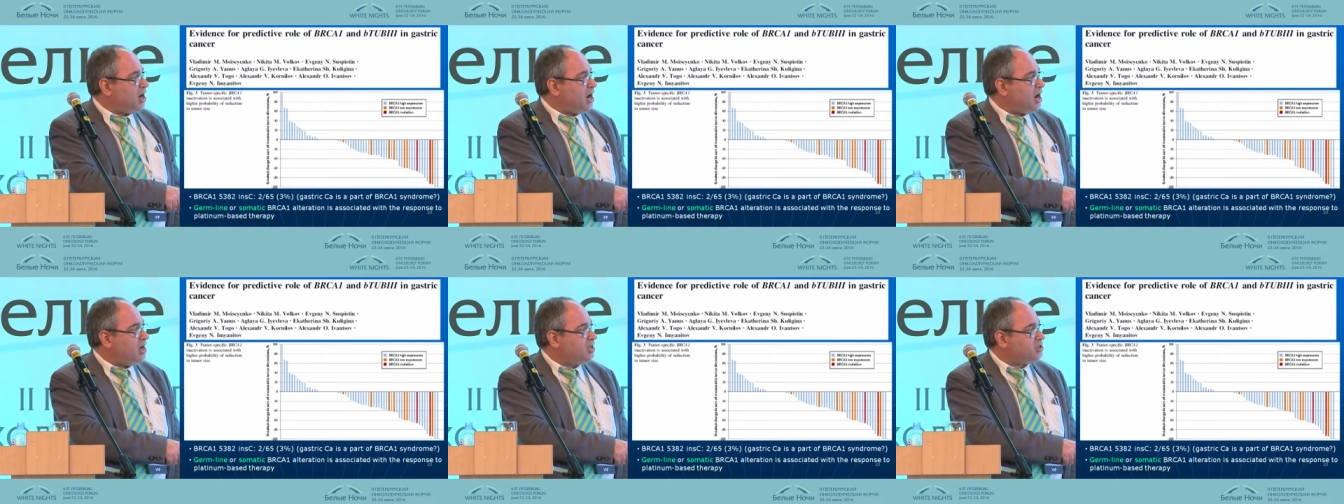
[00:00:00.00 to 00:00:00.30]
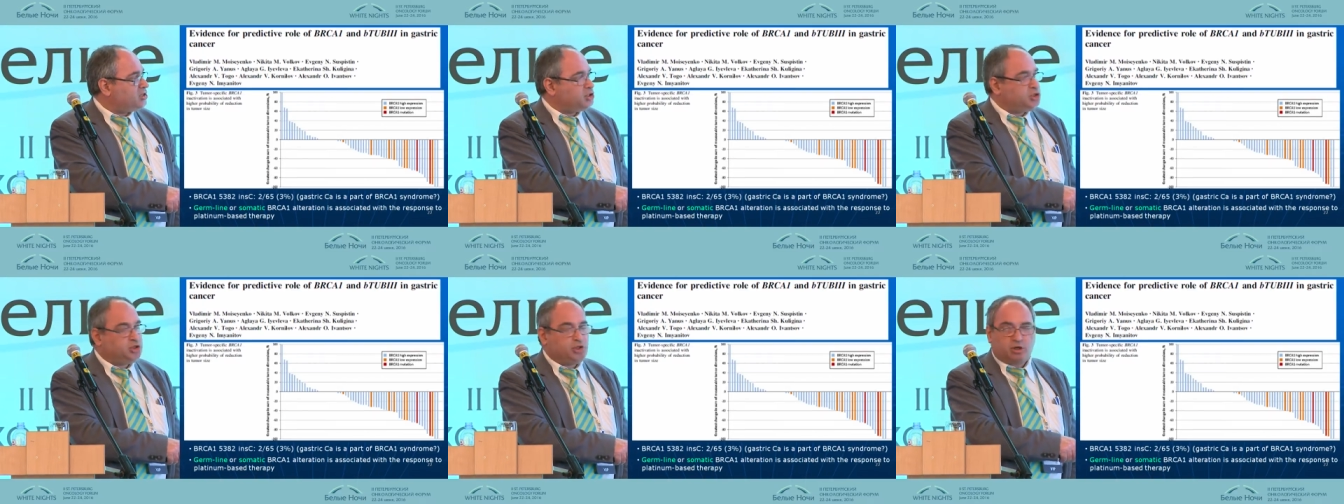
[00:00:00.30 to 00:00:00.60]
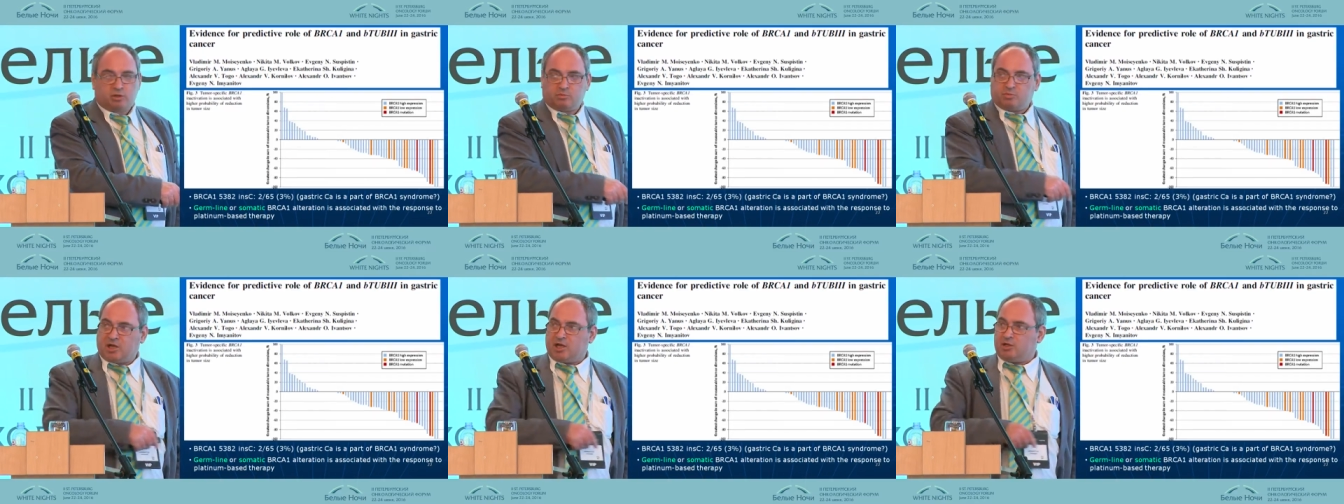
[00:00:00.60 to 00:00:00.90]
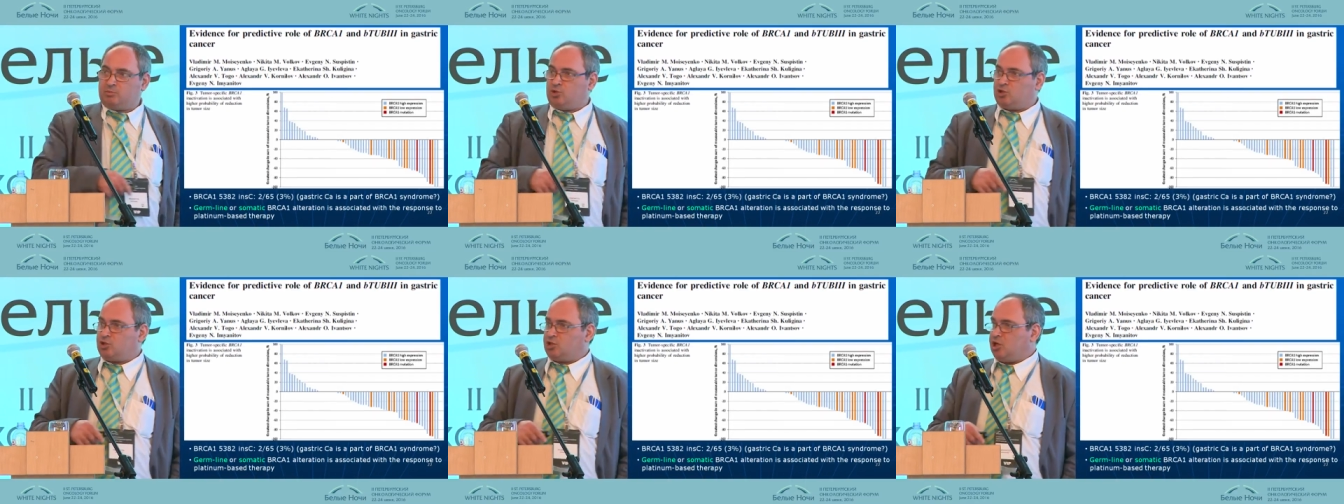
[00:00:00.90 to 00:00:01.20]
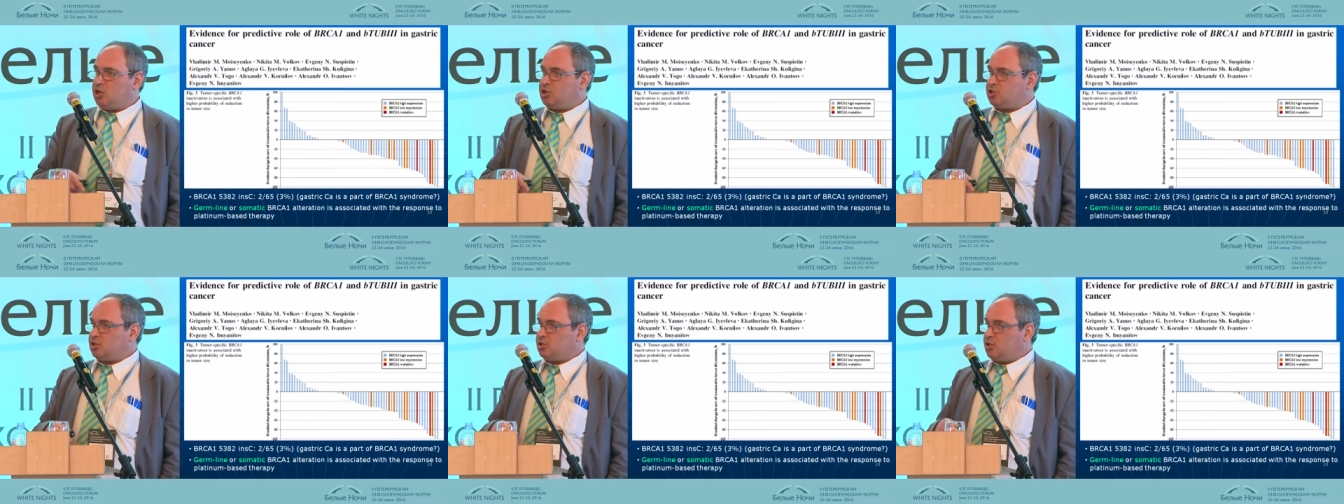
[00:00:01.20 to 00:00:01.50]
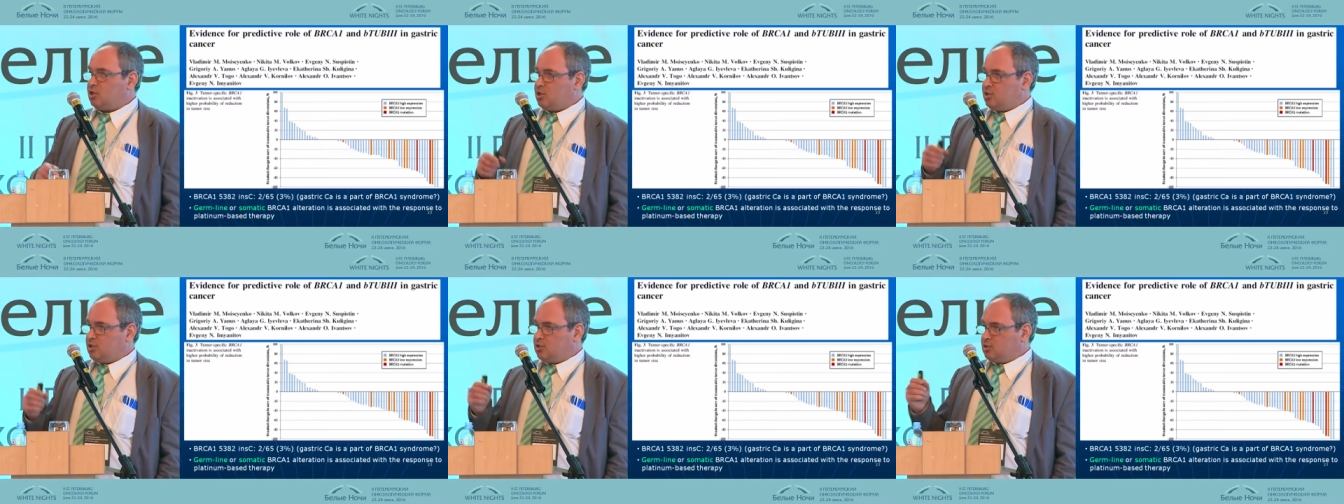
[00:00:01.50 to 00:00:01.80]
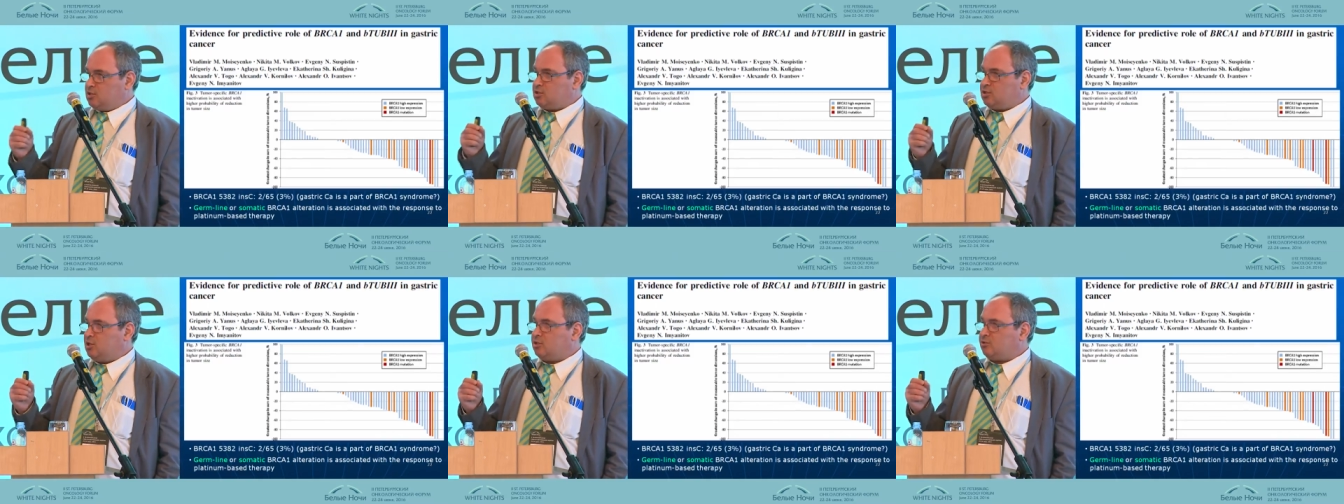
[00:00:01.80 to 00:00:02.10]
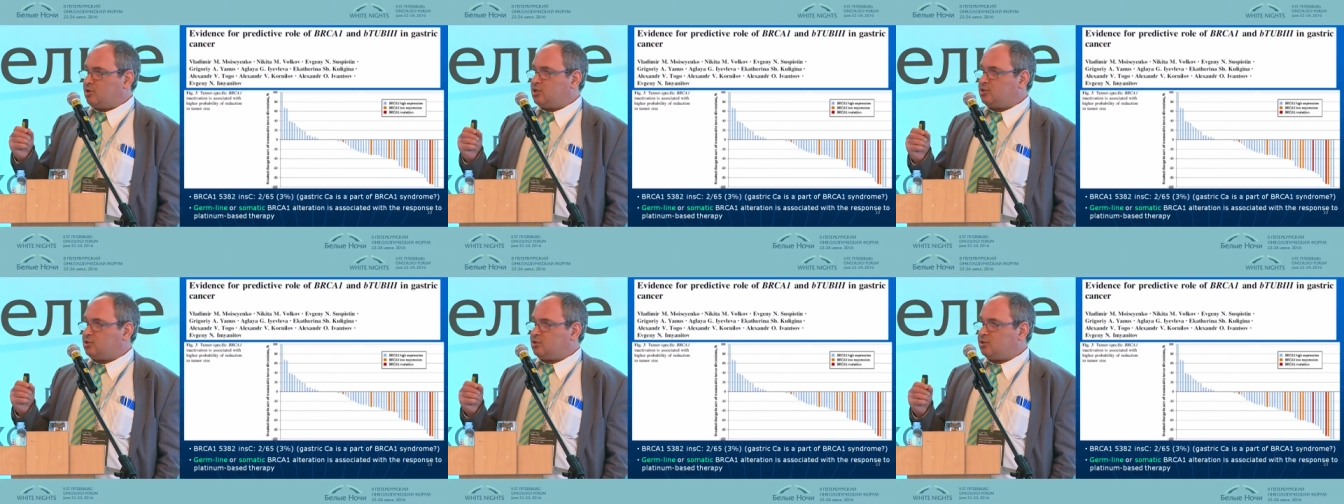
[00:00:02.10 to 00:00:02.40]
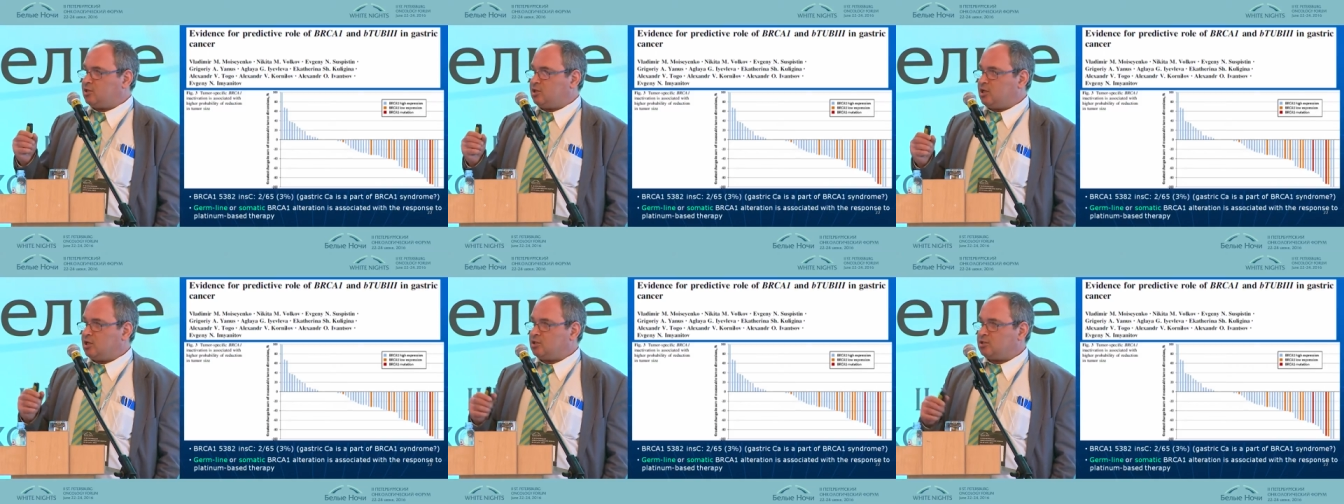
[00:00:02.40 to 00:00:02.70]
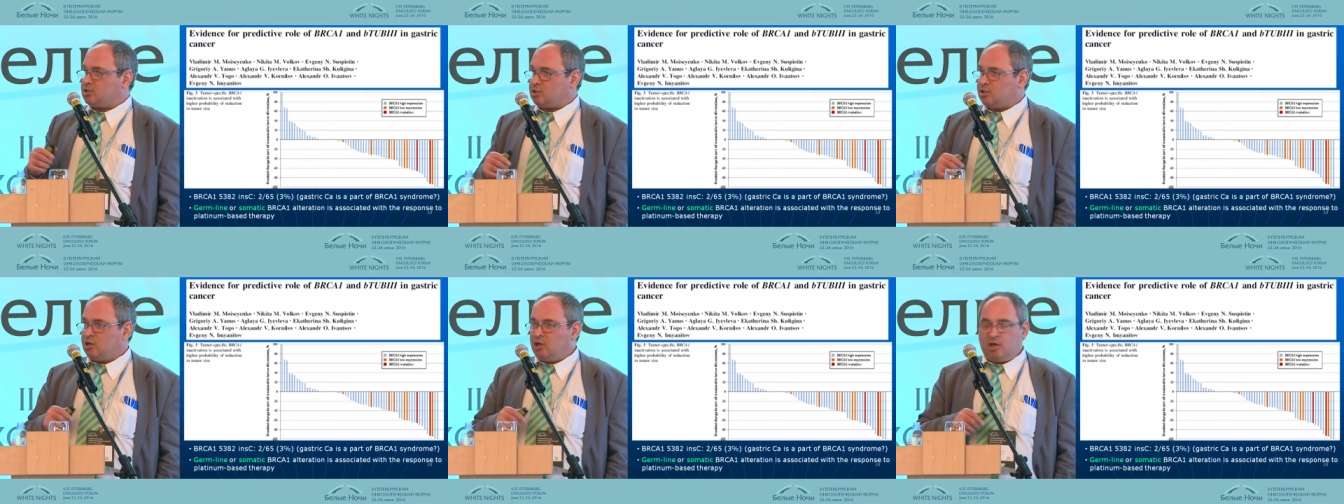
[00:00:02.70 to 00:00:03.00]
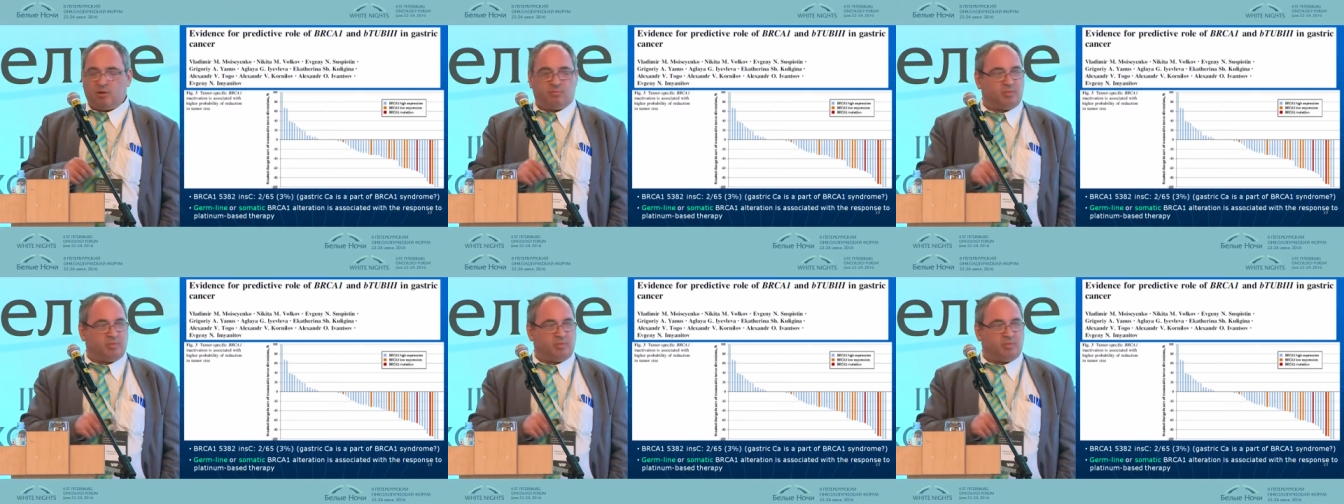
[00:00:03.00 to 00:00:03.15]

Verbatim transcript: either germline mutation, this is hereditary cancer,